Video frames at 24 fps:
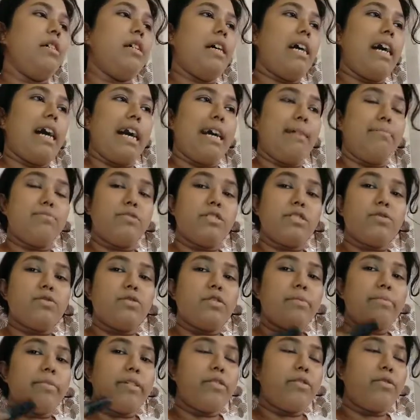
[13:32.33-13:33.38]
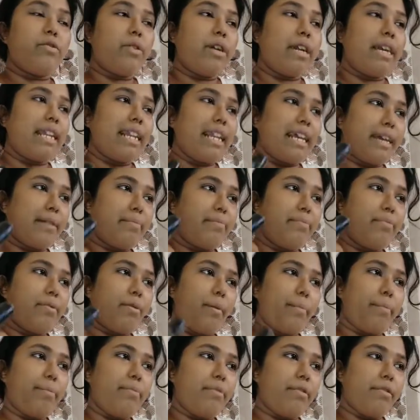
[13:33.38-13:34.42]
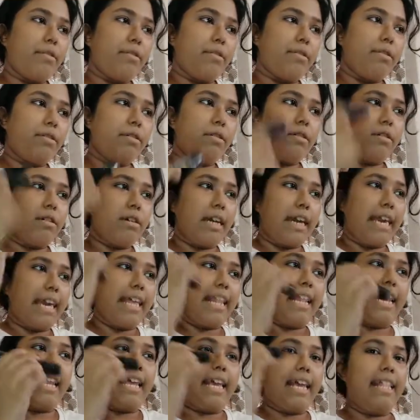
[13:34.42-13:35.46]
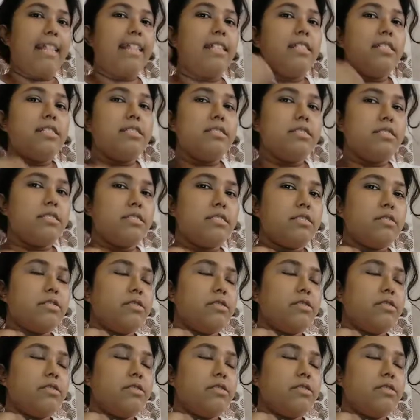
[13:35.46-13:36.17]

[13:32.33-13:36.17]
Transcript: I'm just going to be drawing like a proper LLs.